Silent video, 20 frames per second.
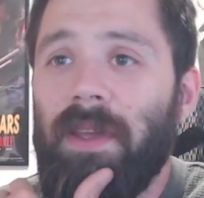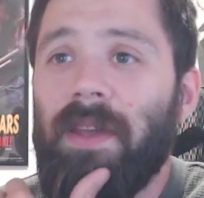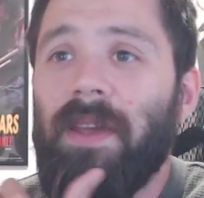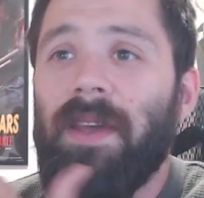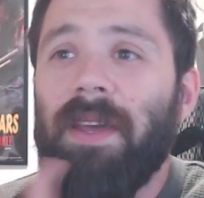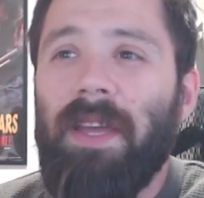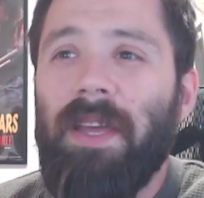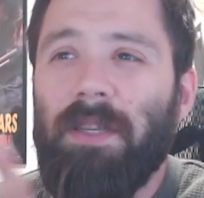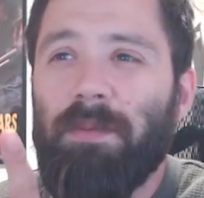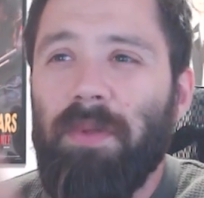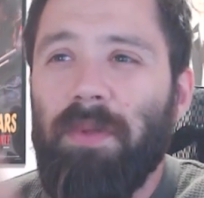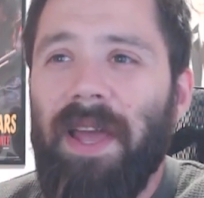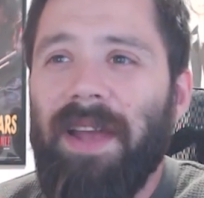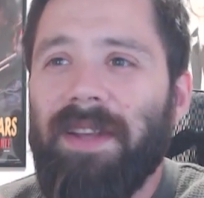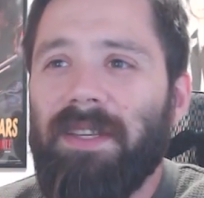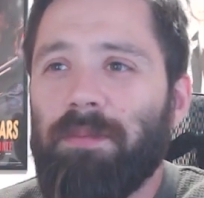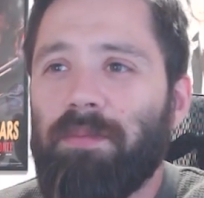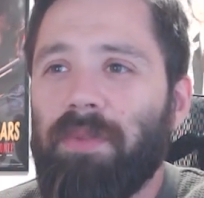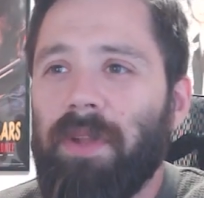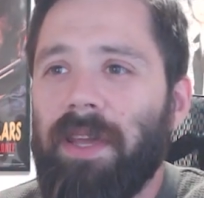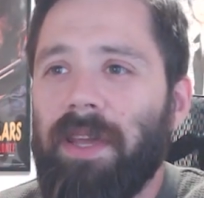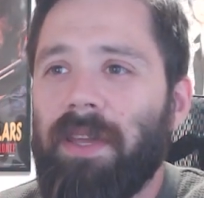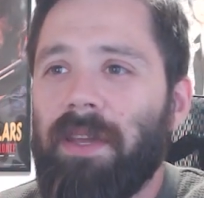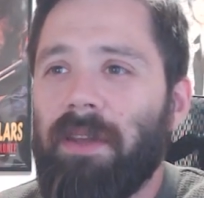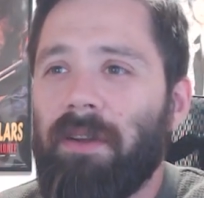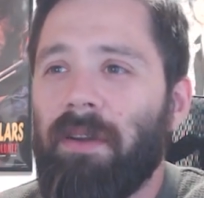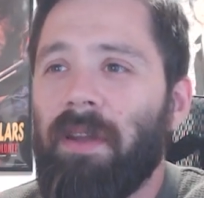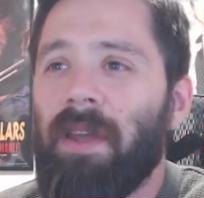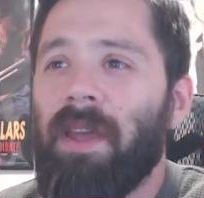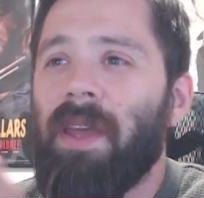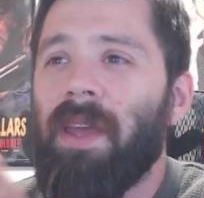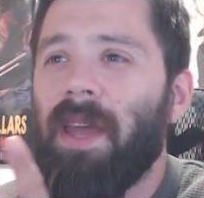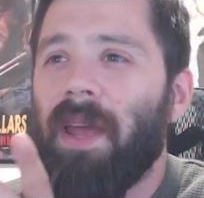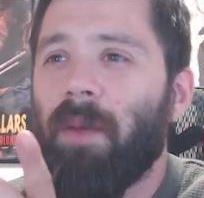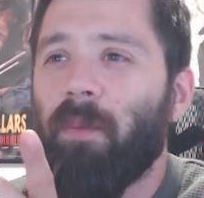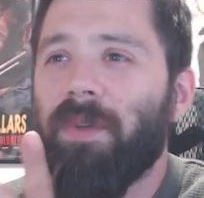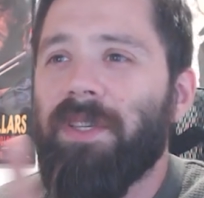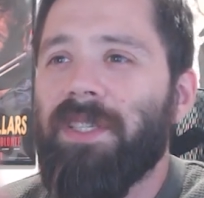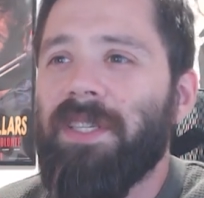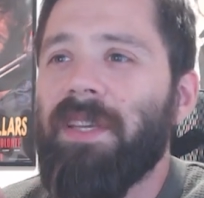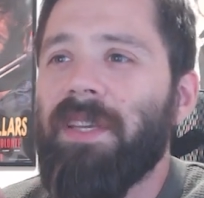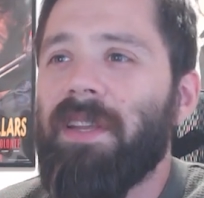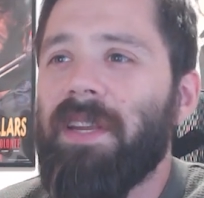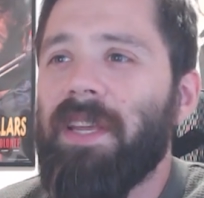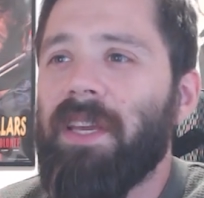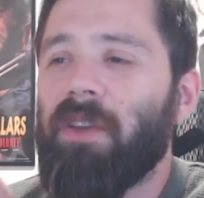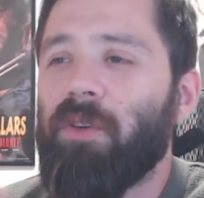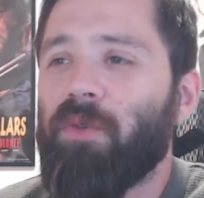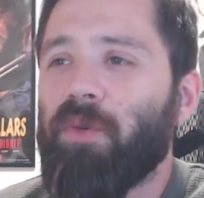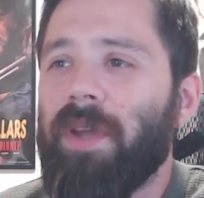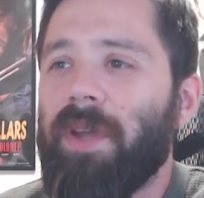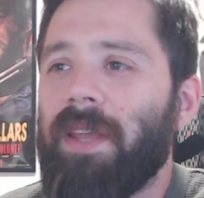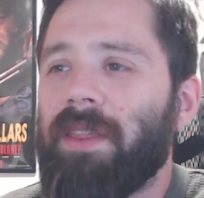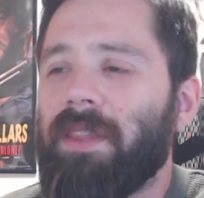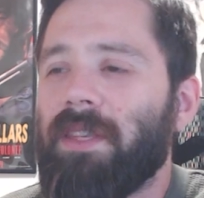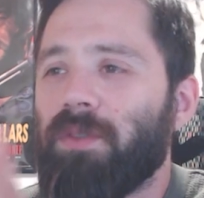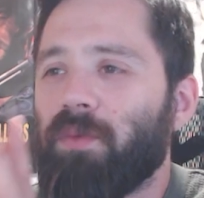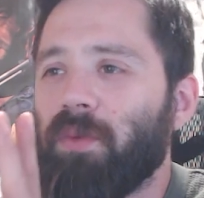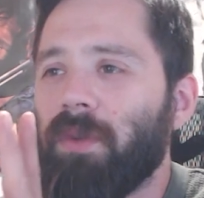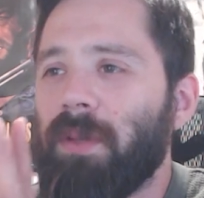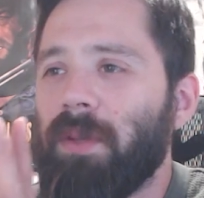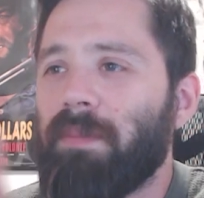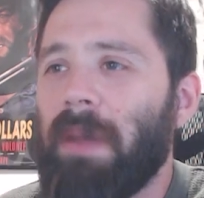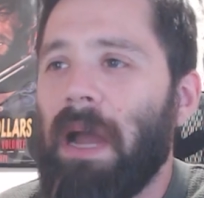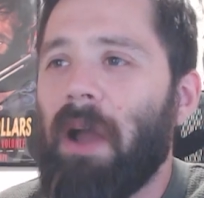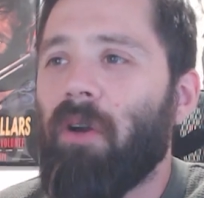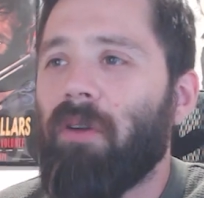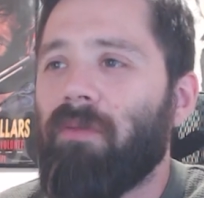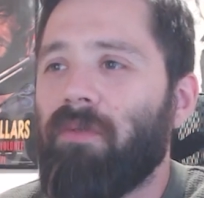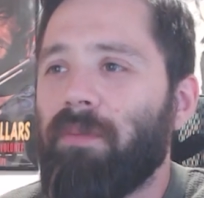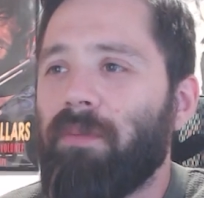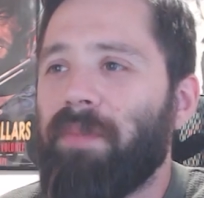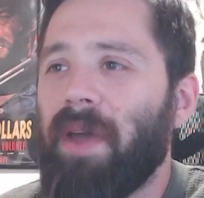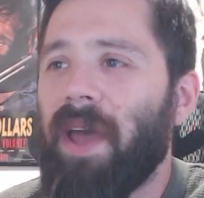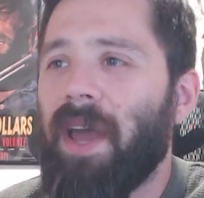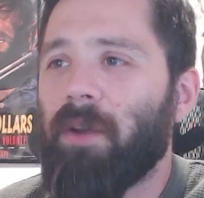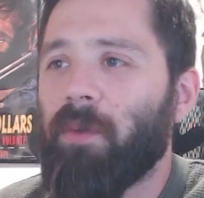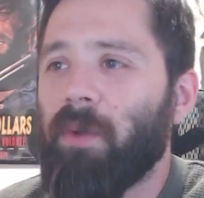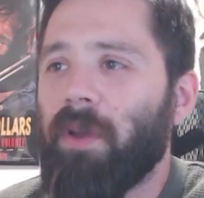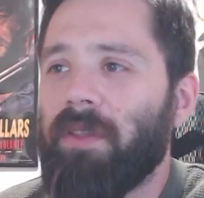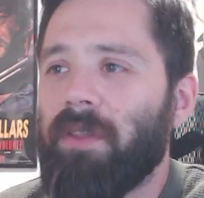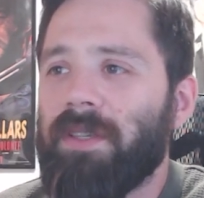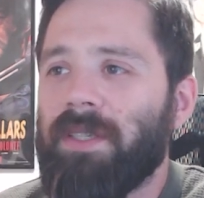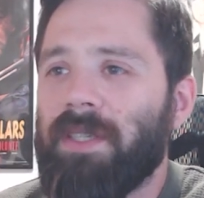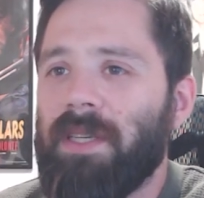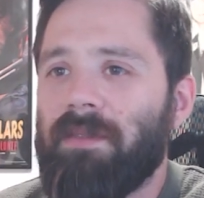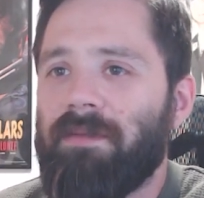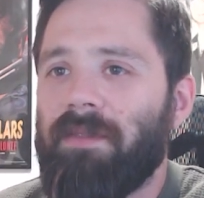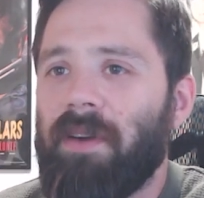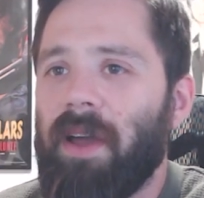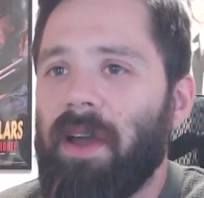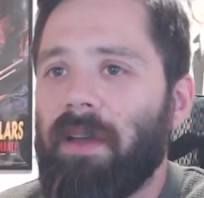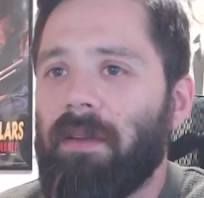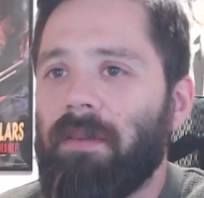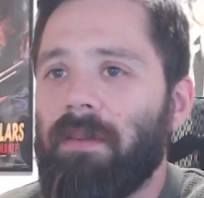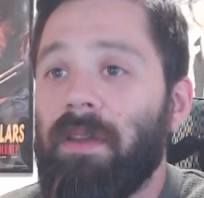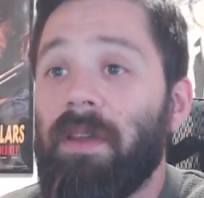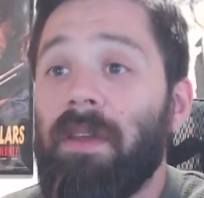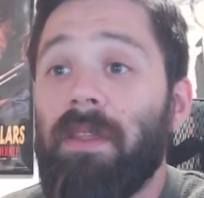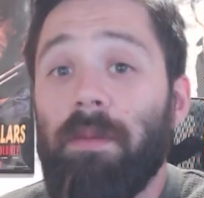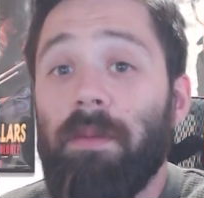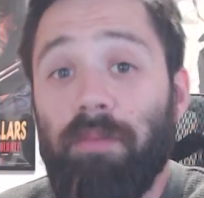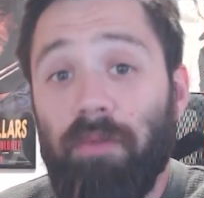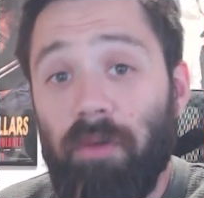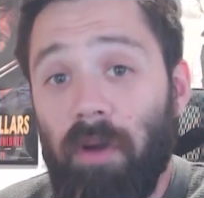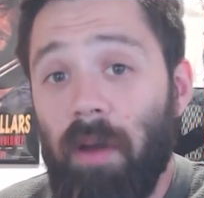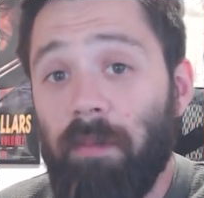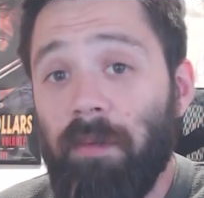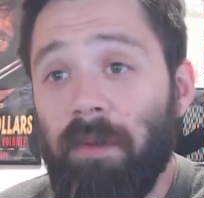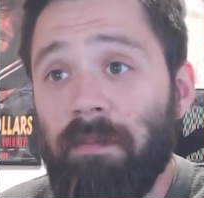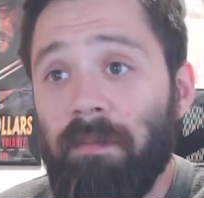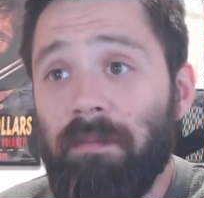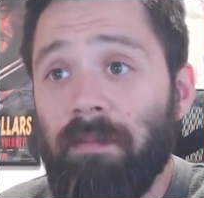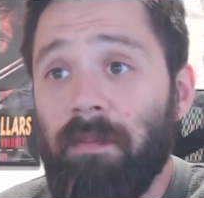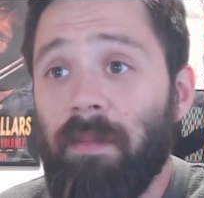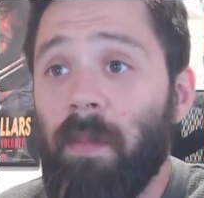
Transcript: It's black to play here, and we see that he can create this really powerful battery on the c-file. The problem?